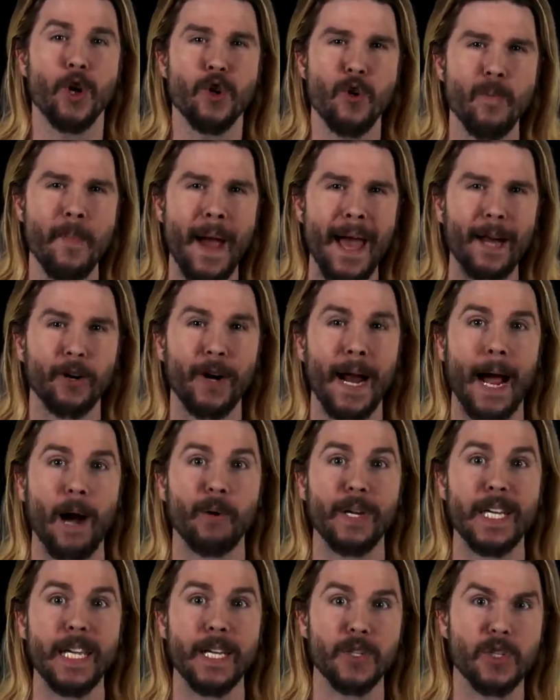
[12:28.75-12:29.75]
No matter
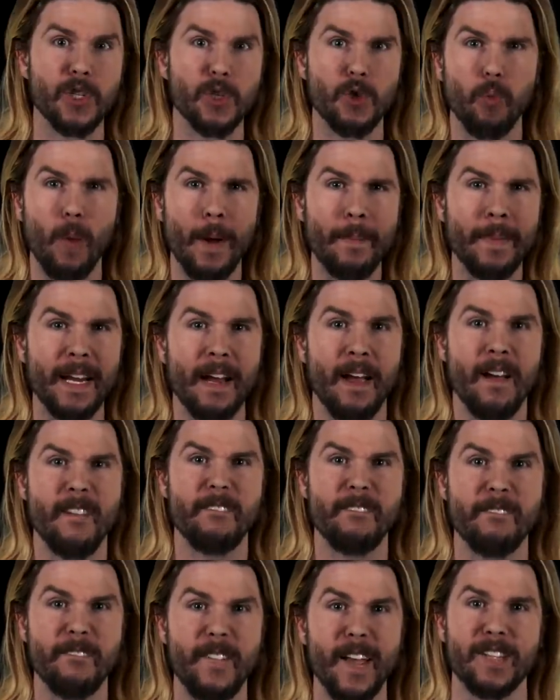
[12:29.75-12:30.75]
how he is swimming
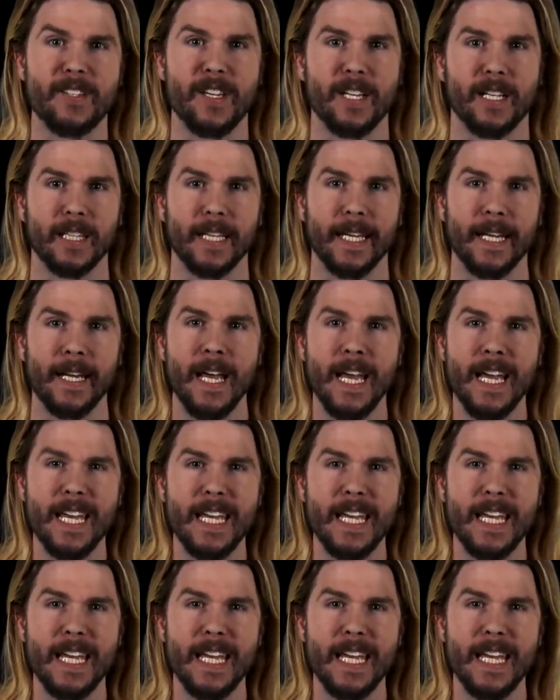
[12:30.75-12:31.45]
physically,